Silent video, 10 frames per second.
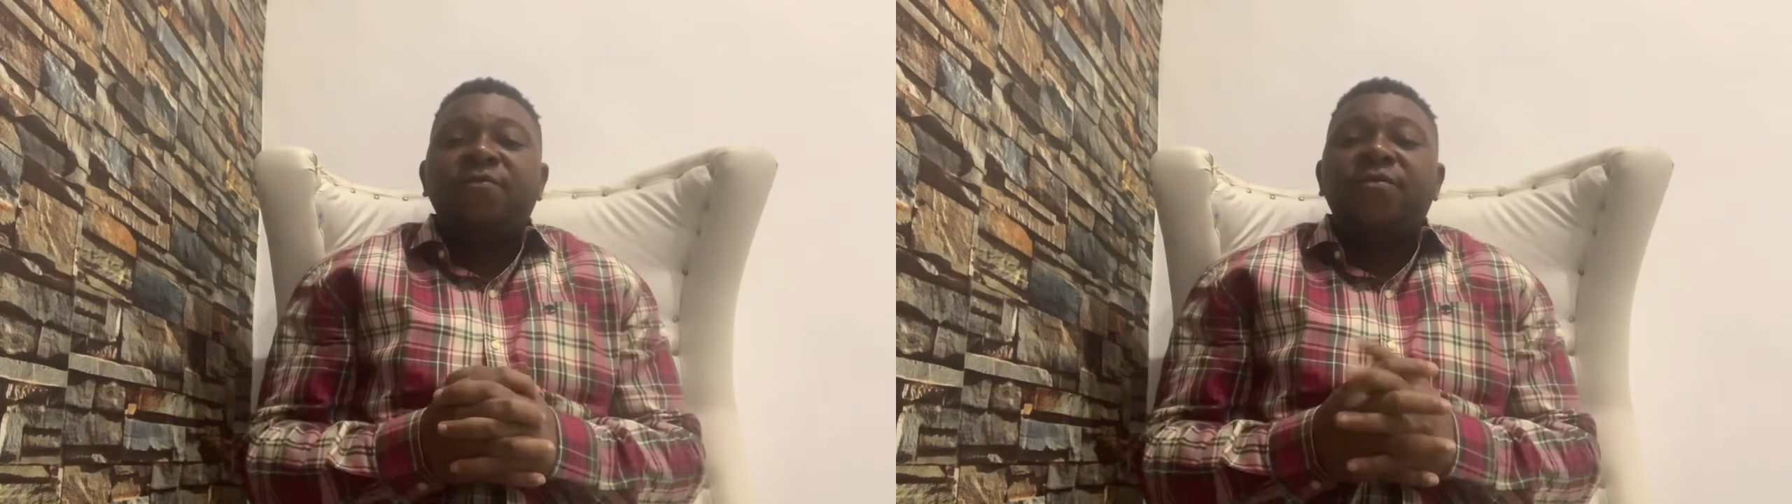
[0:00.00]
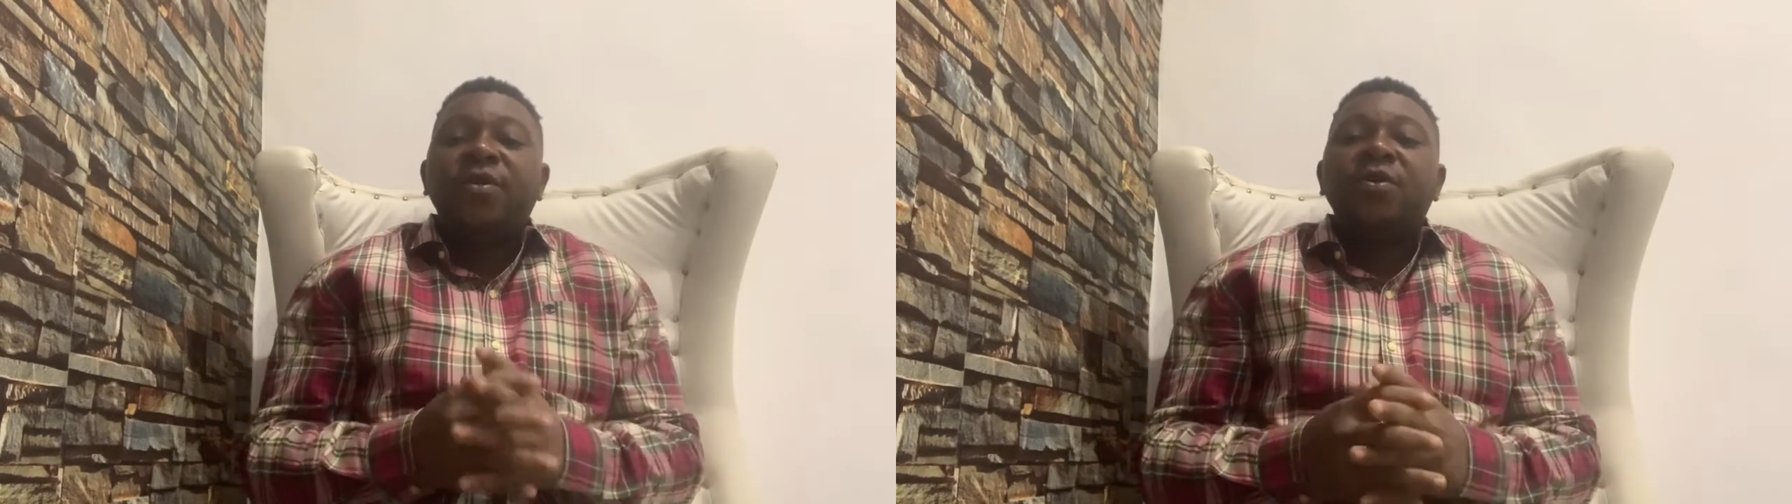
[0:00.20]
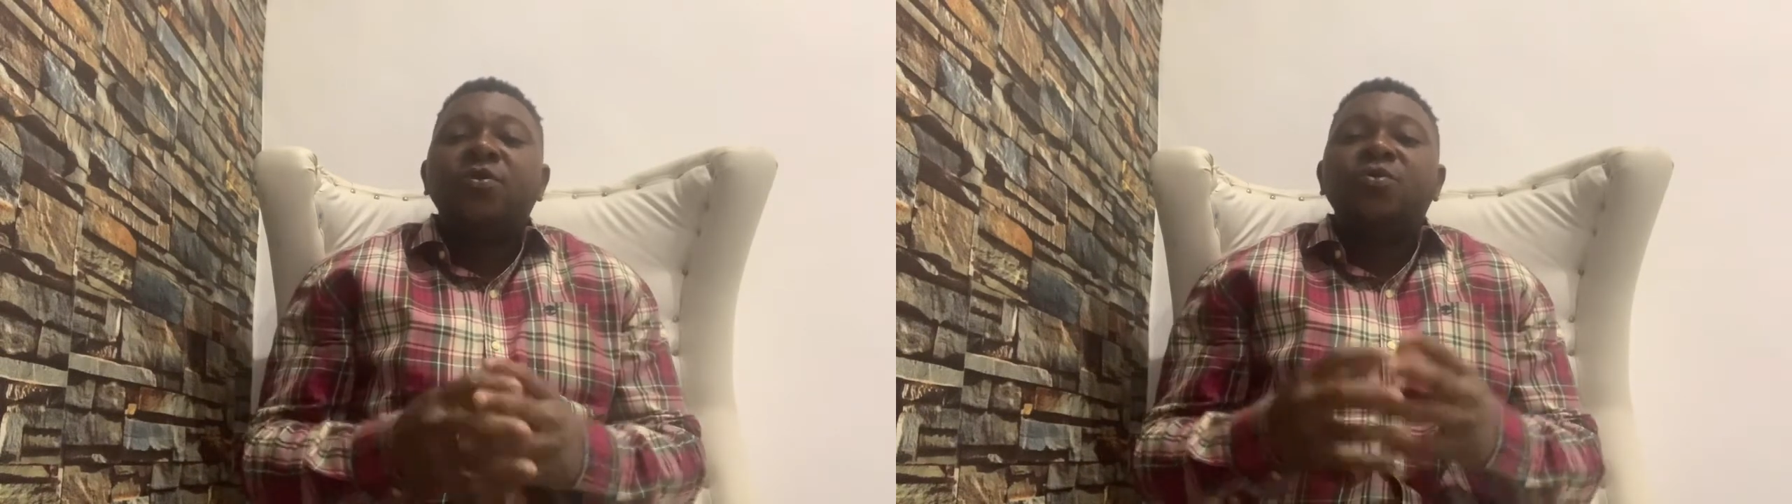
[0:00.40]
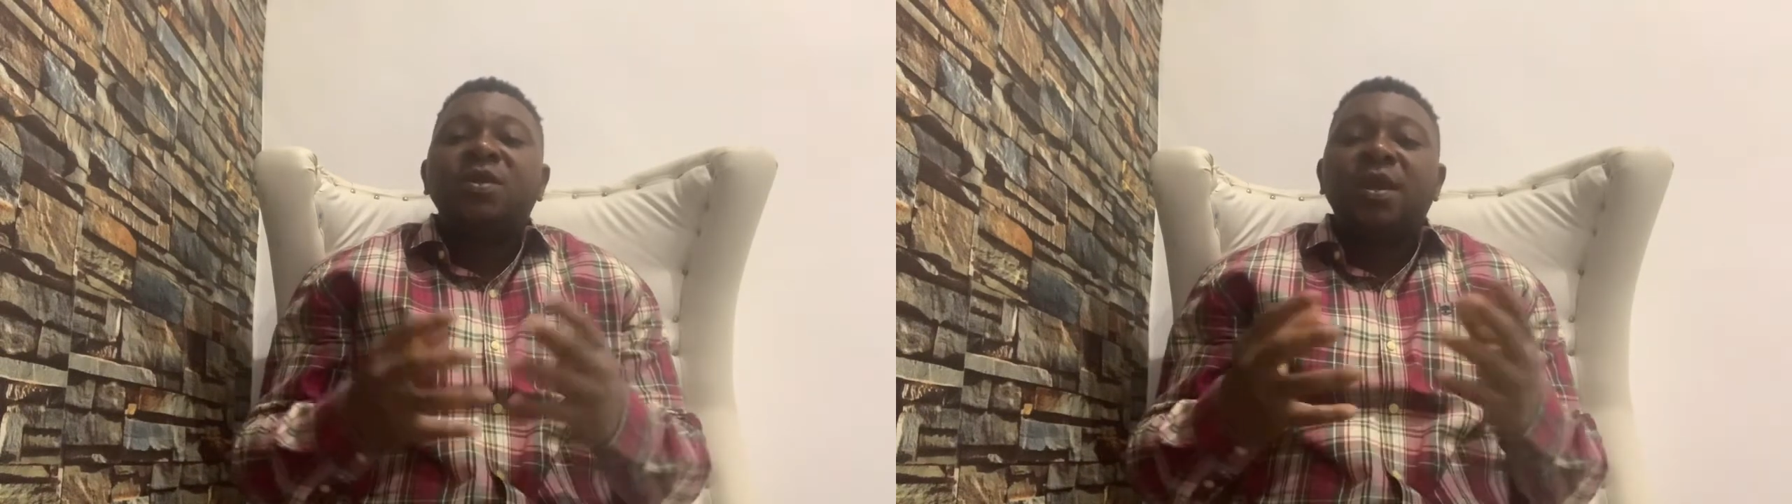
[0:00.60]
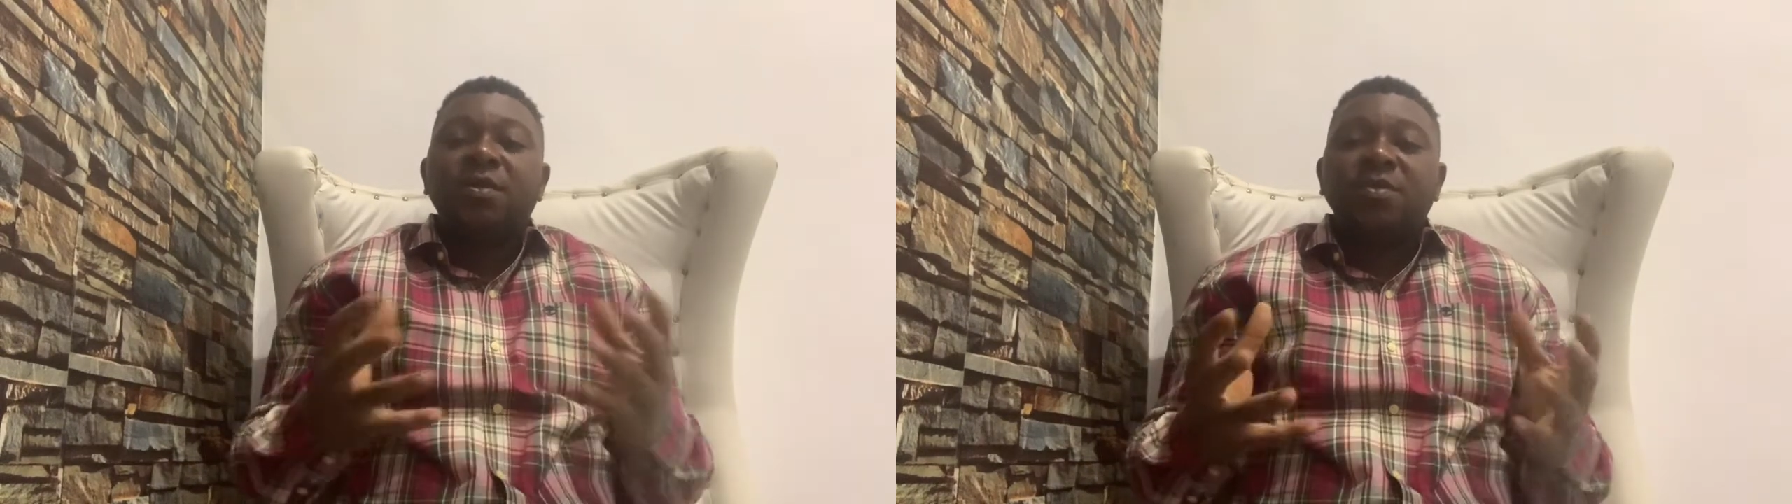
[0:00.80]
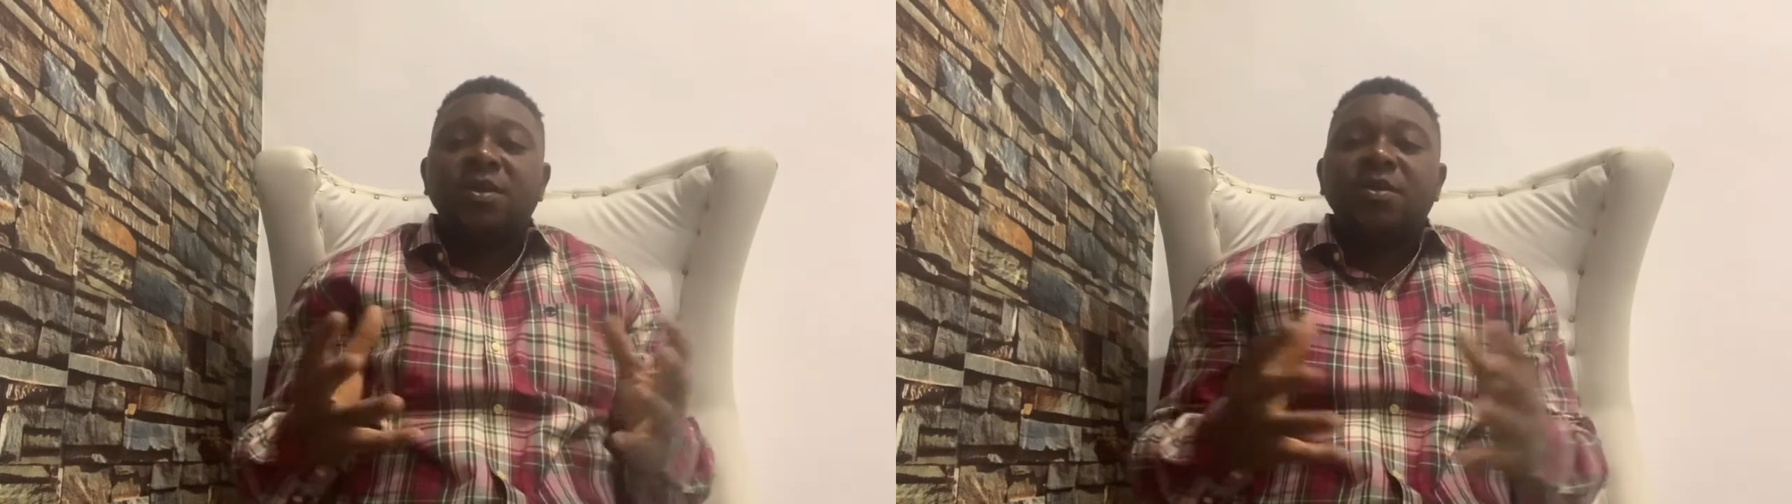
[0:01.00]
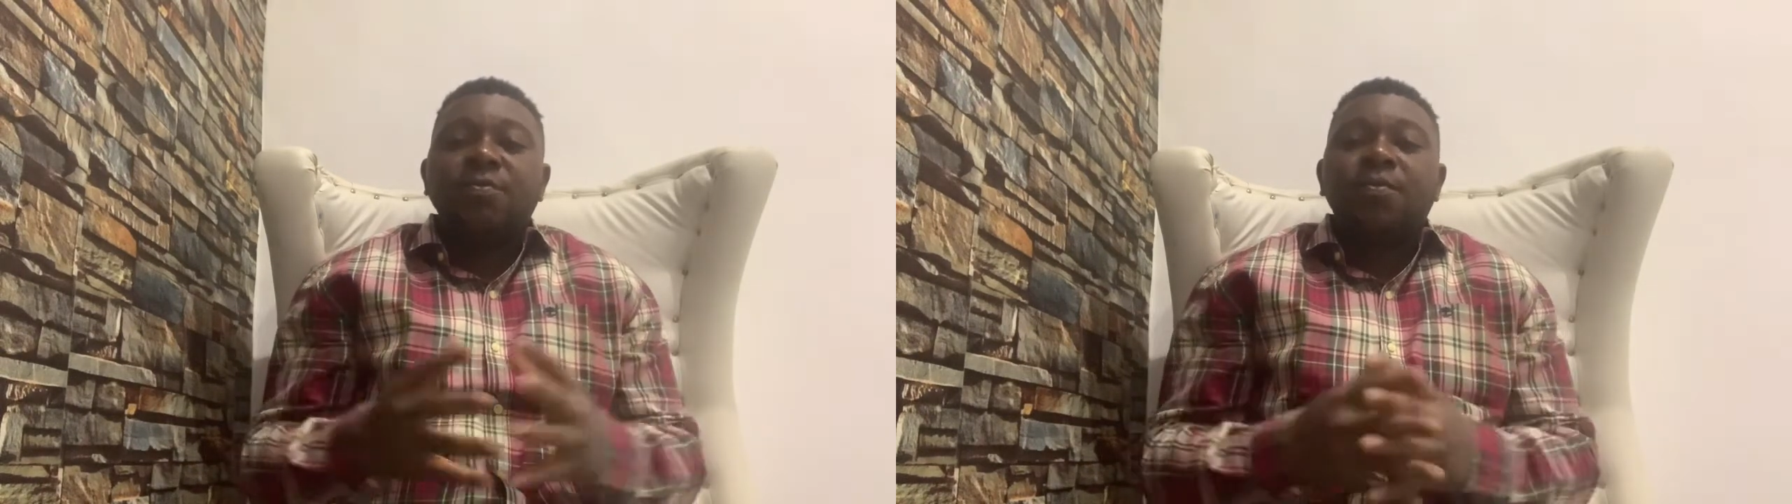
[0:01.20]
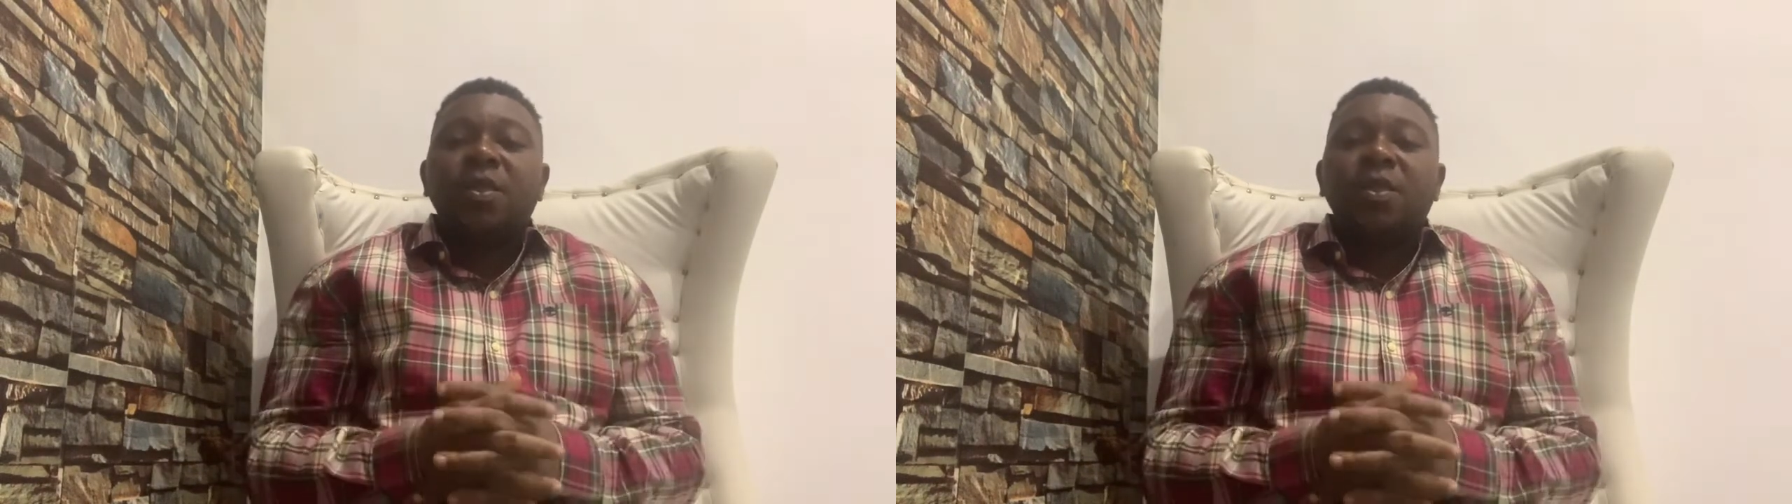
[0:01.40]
filled with liquids.